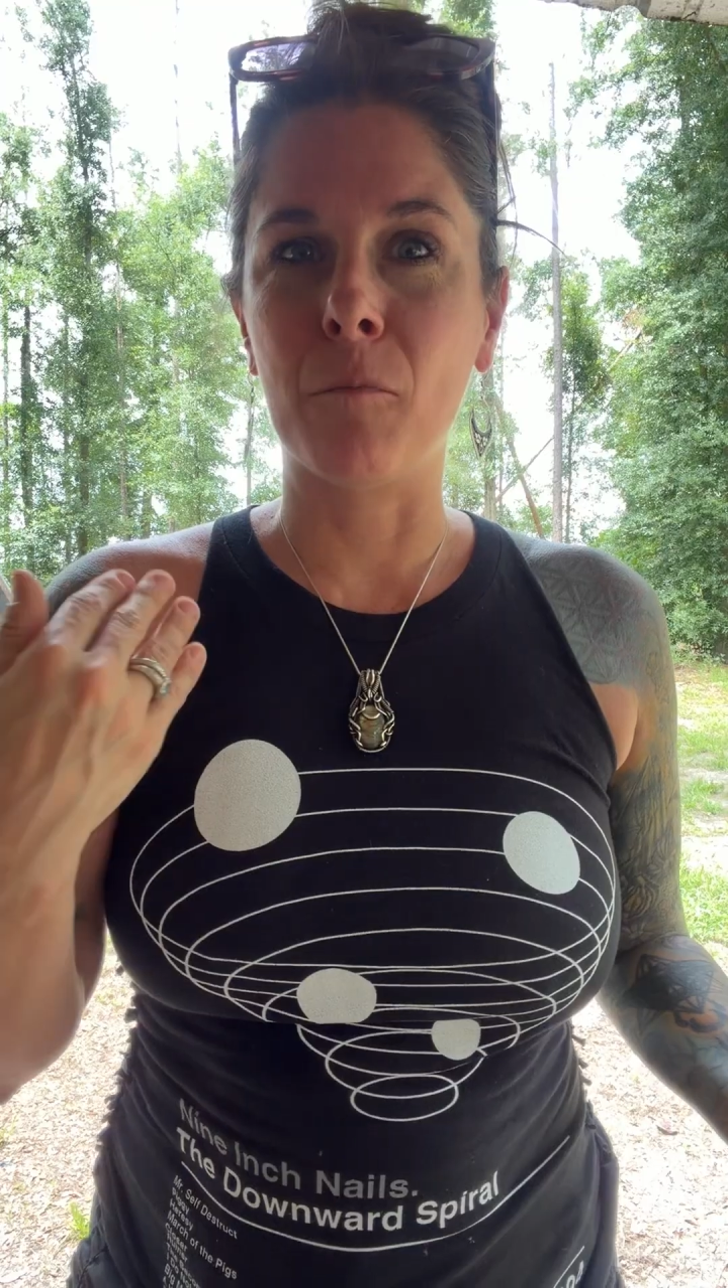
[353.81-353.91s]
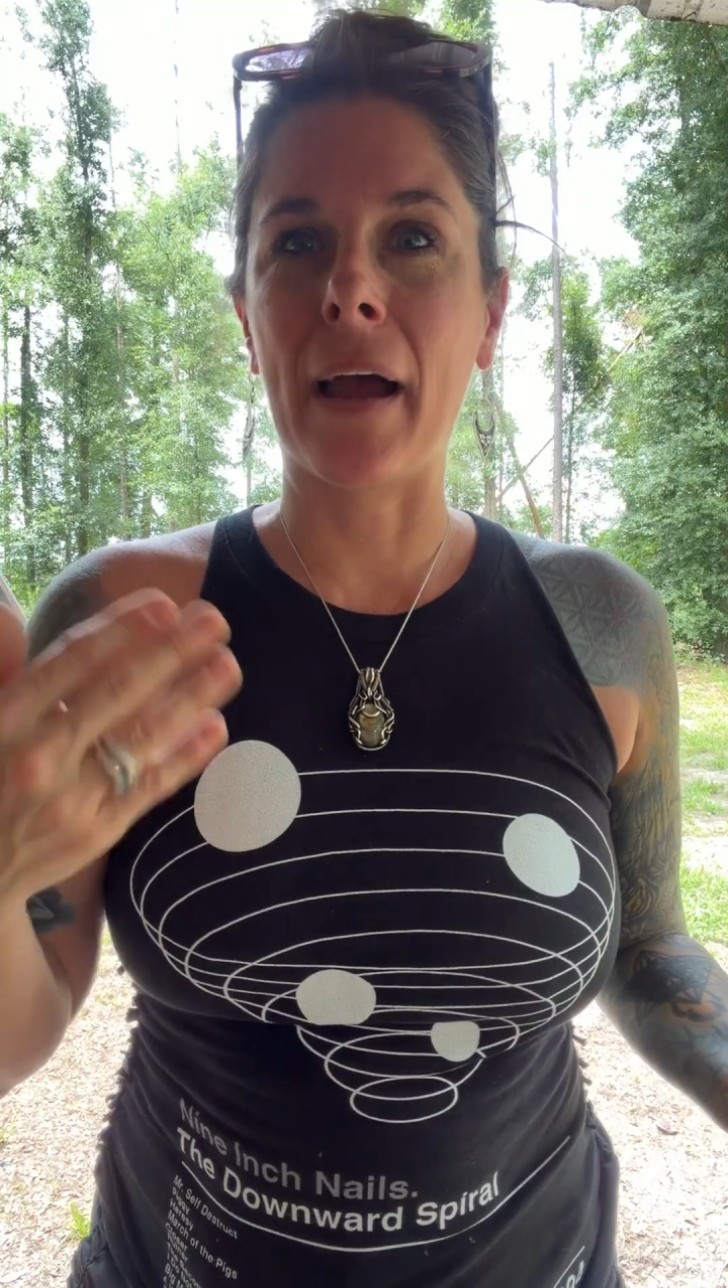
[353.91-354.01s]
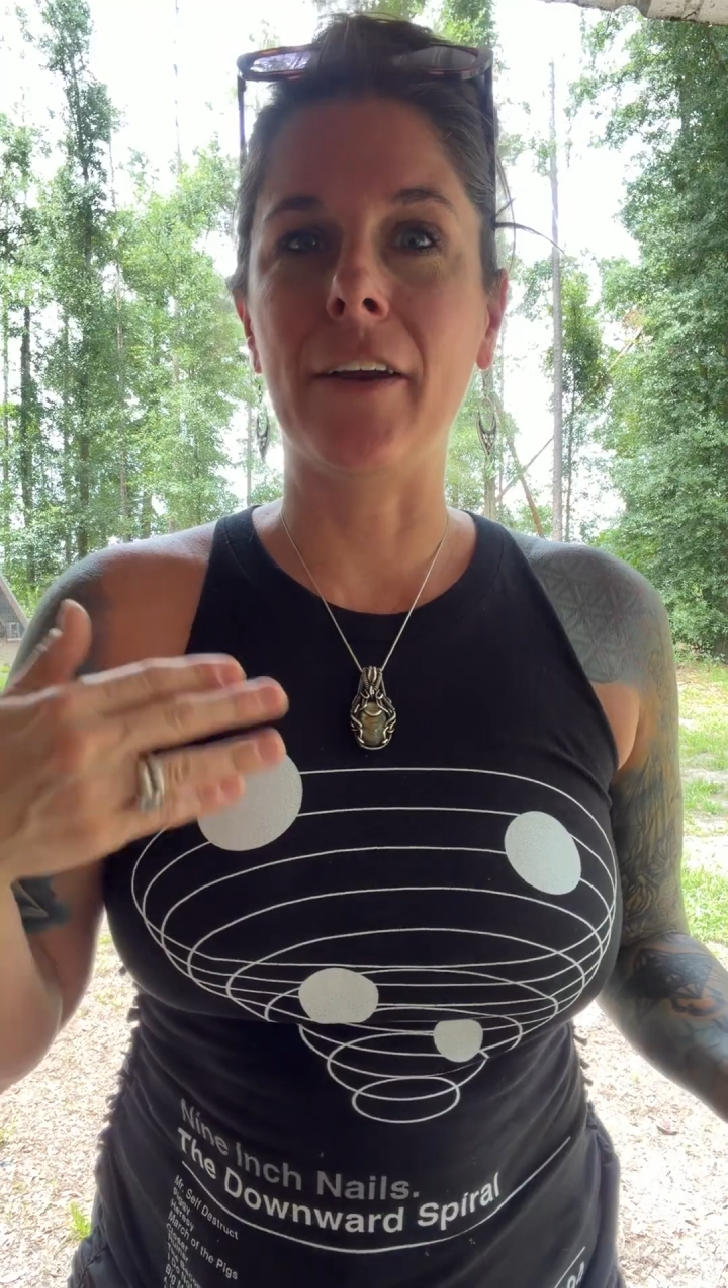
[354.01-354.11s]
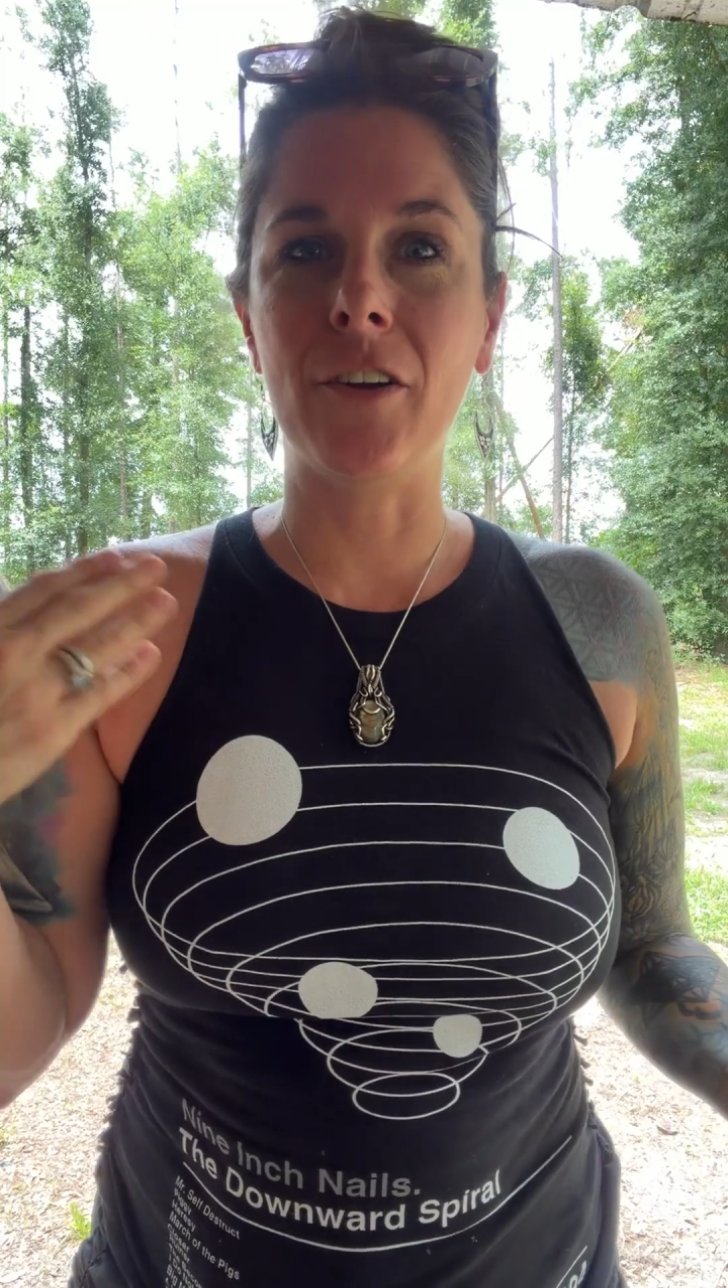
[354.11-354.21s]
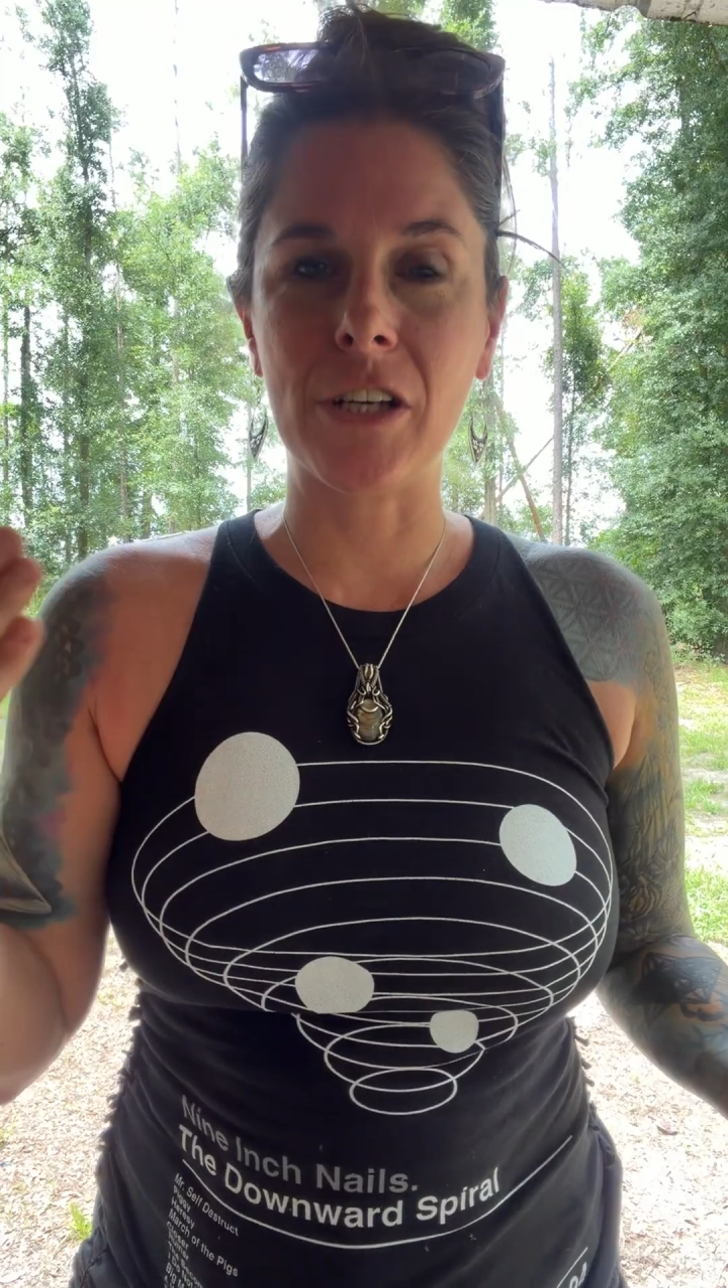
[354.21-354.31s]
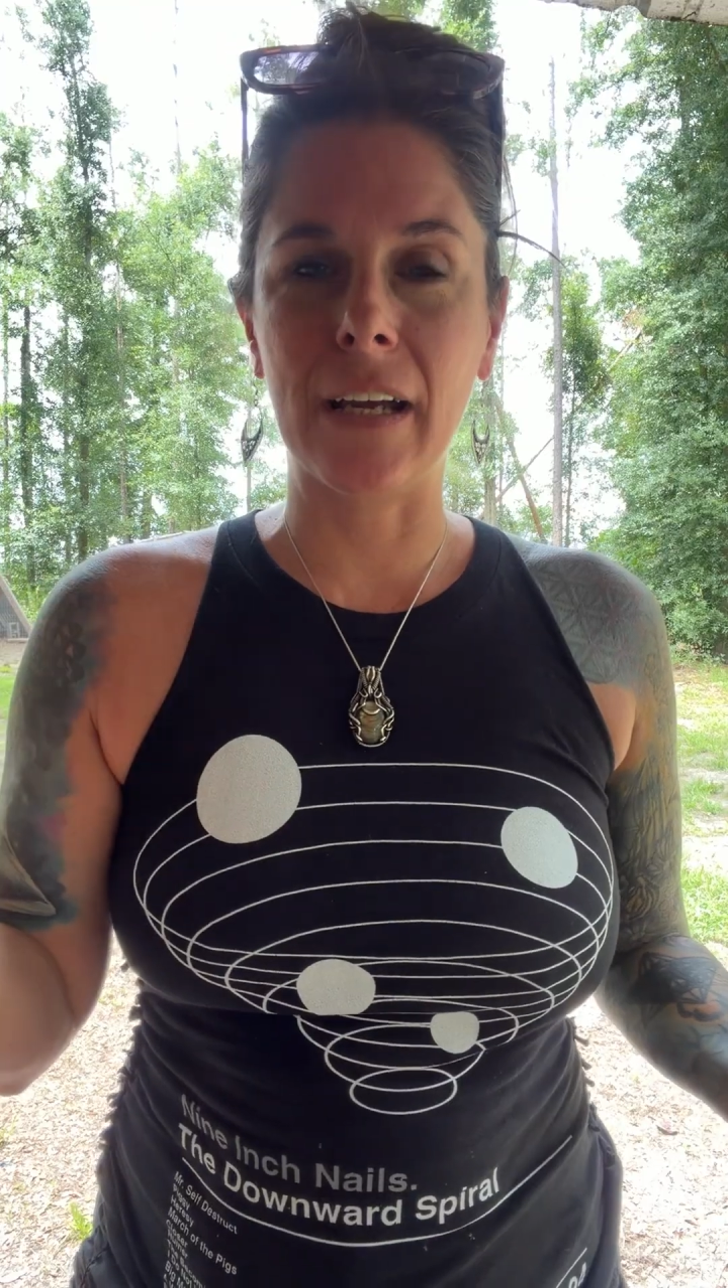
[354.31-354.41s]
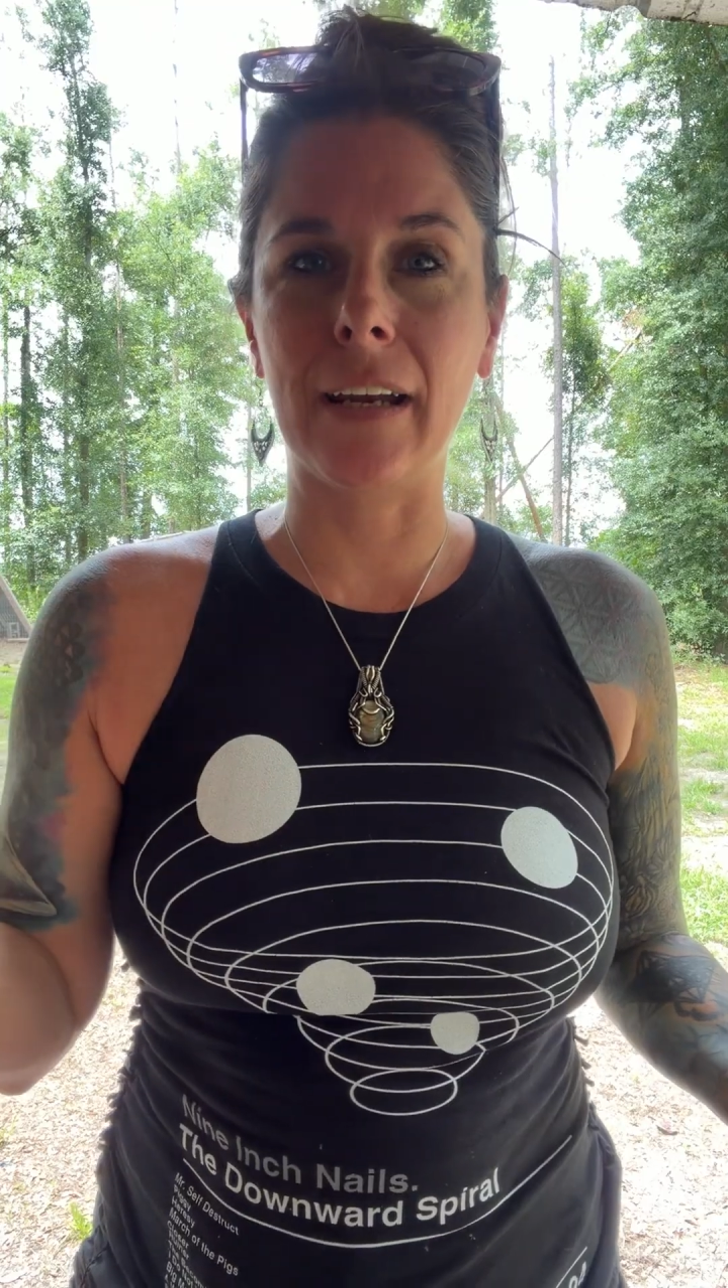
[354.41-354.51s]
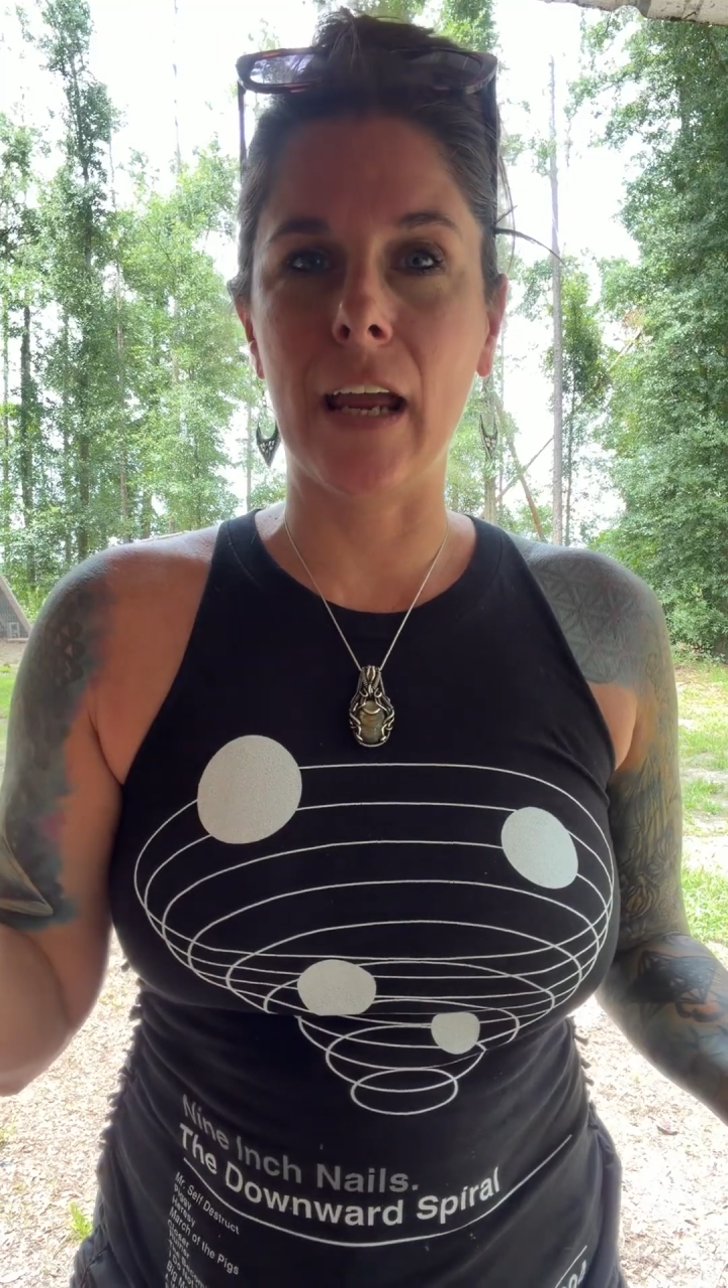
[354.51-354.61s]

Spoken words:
by new chicken